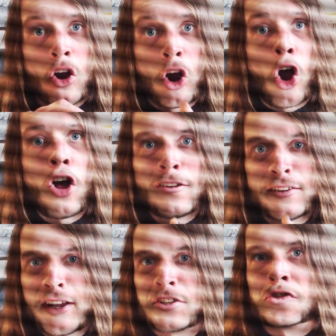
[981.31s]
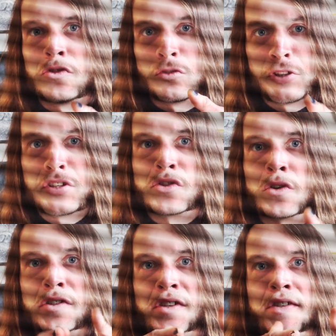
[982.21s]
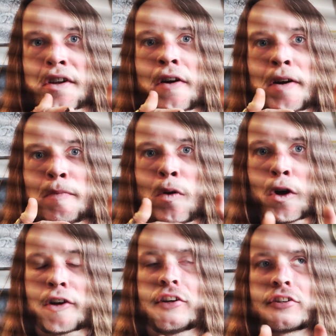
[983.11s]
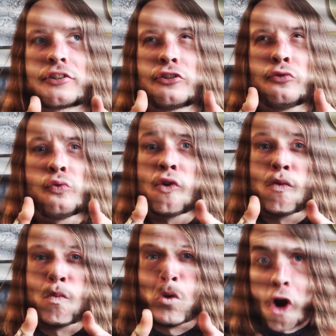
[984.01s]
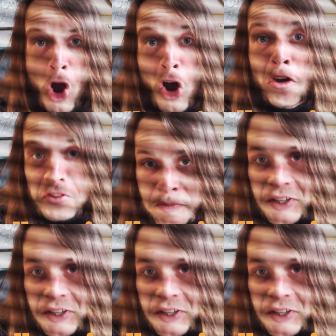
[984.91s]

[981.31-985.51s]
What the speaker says: all natural resources are important to all